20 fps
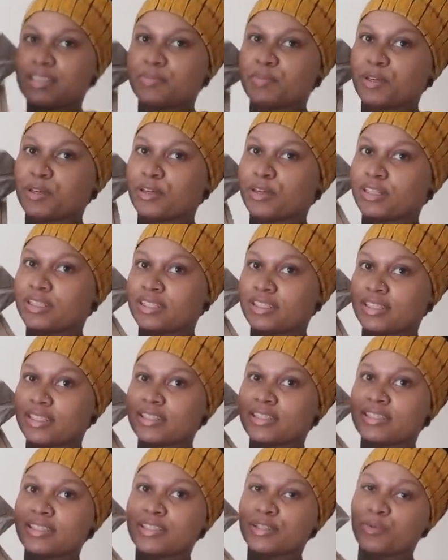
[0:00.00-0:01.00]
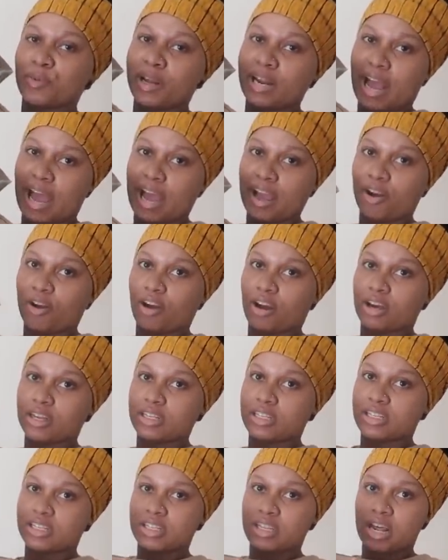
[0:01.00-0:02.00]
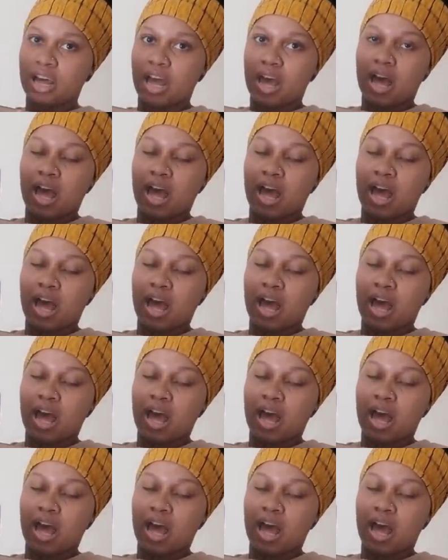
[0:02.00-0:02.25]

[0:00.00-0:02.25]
because this is what I got.